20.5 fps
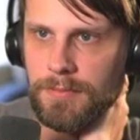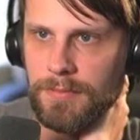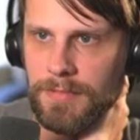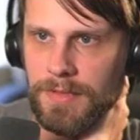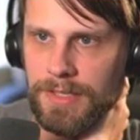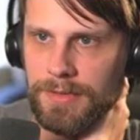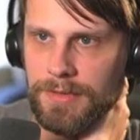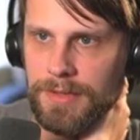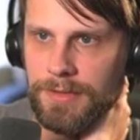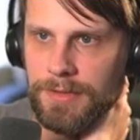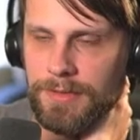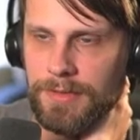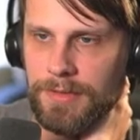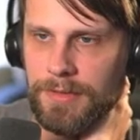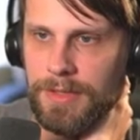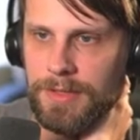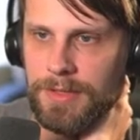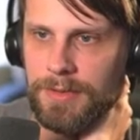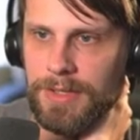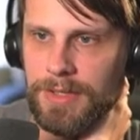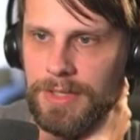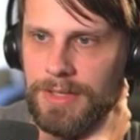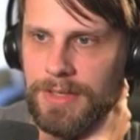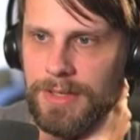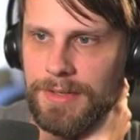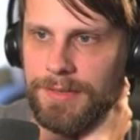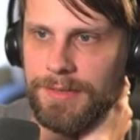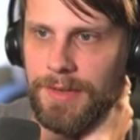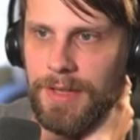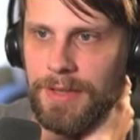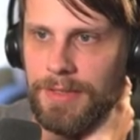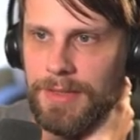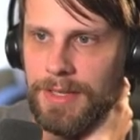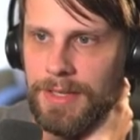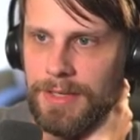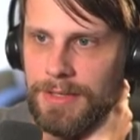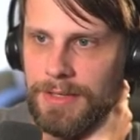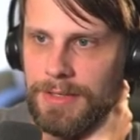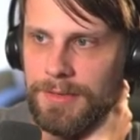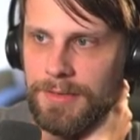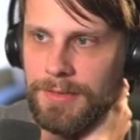This literally does nothing. I
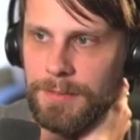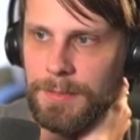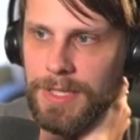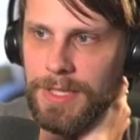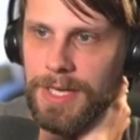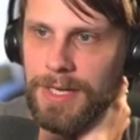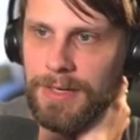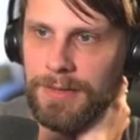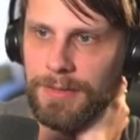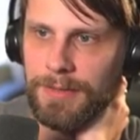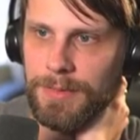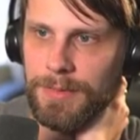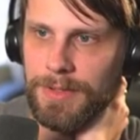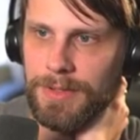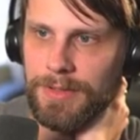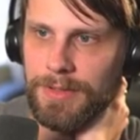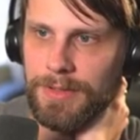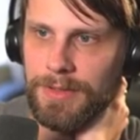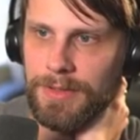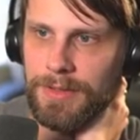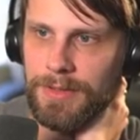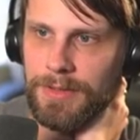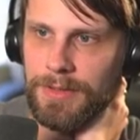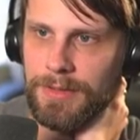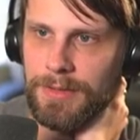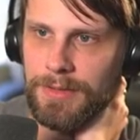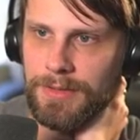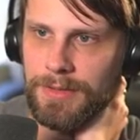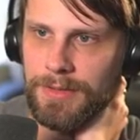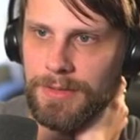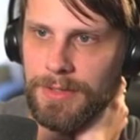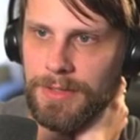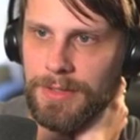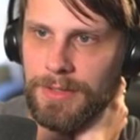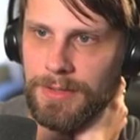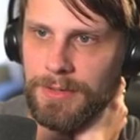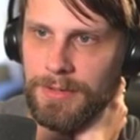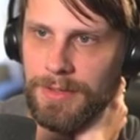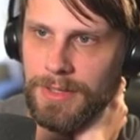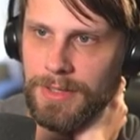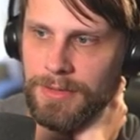can just block with the
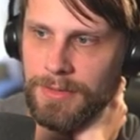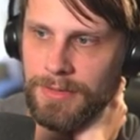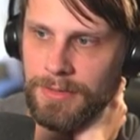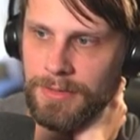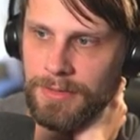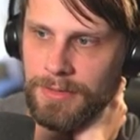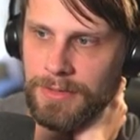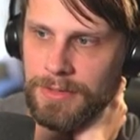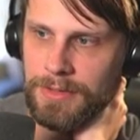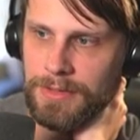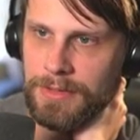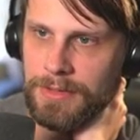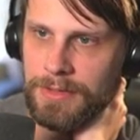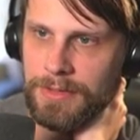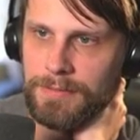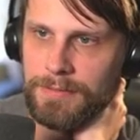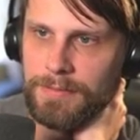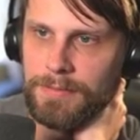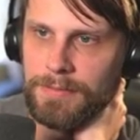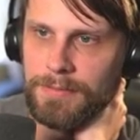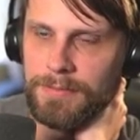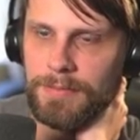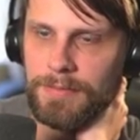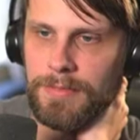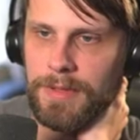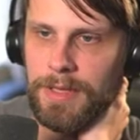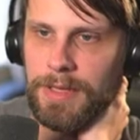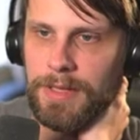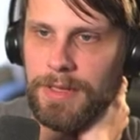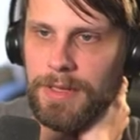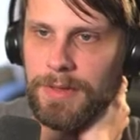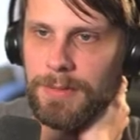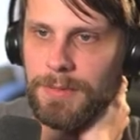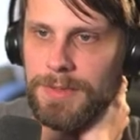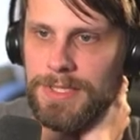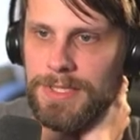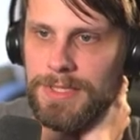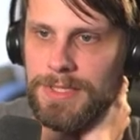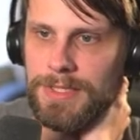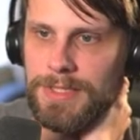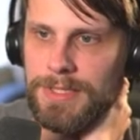Curator,
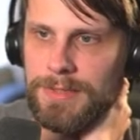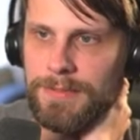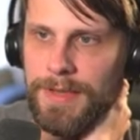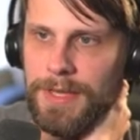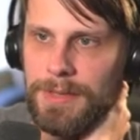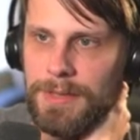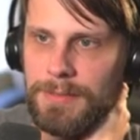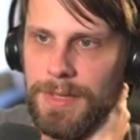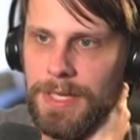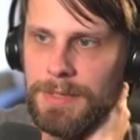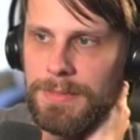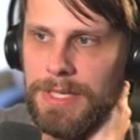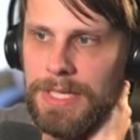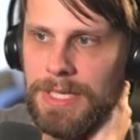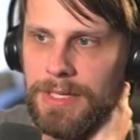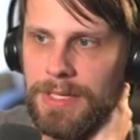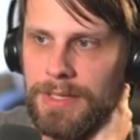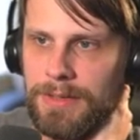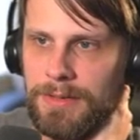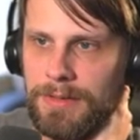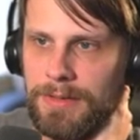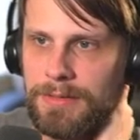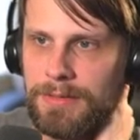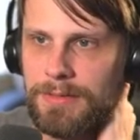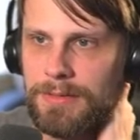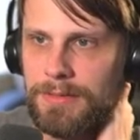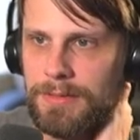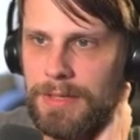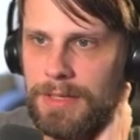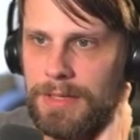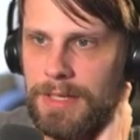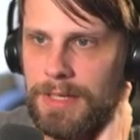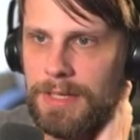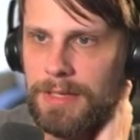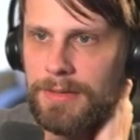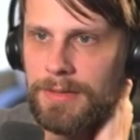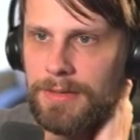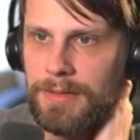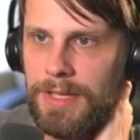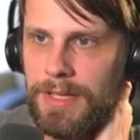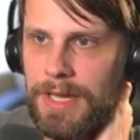which is fine by me.
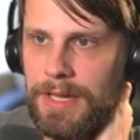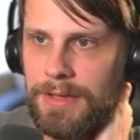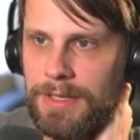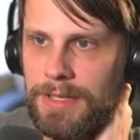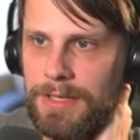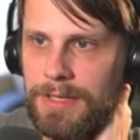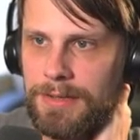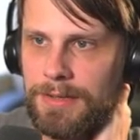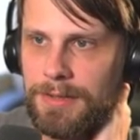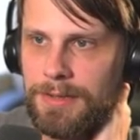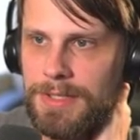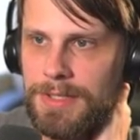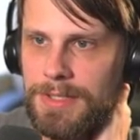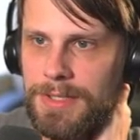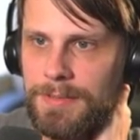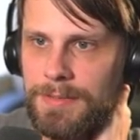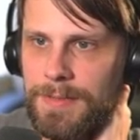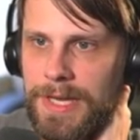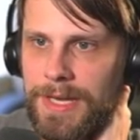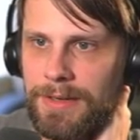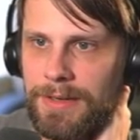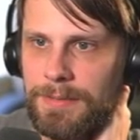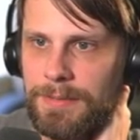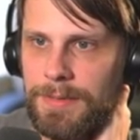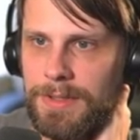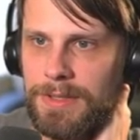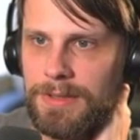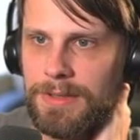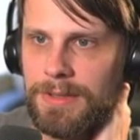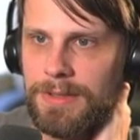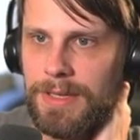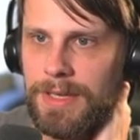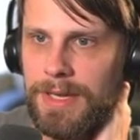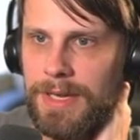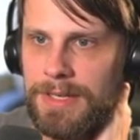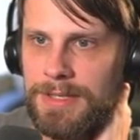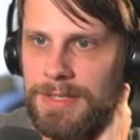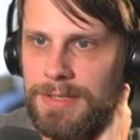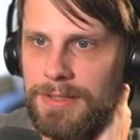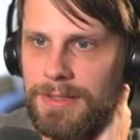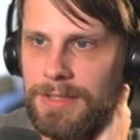And yeah, they get a creature back, but they
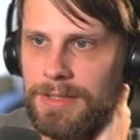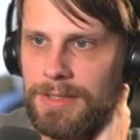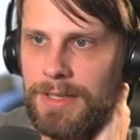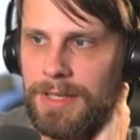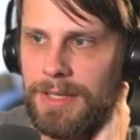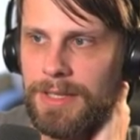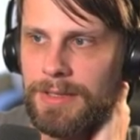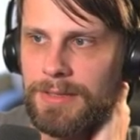actually can't